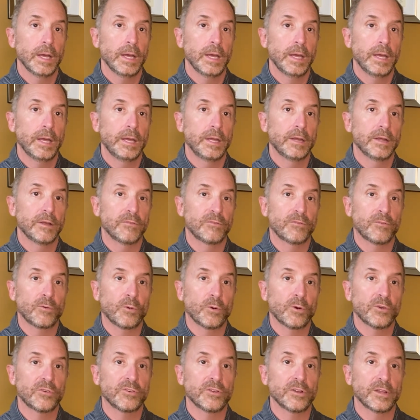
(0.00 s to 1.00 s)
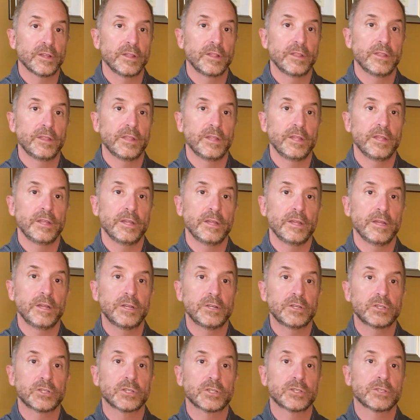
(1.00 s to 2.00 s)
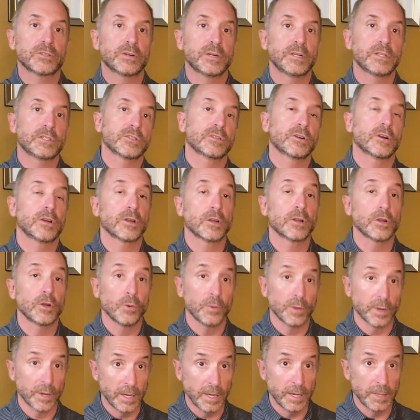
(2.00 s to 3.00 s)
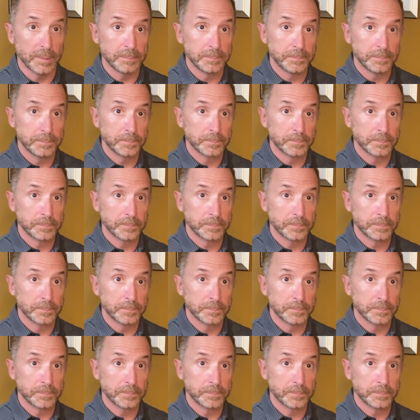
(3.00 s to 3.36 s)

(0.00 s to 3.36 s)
and unfortunately the interest rates started going up.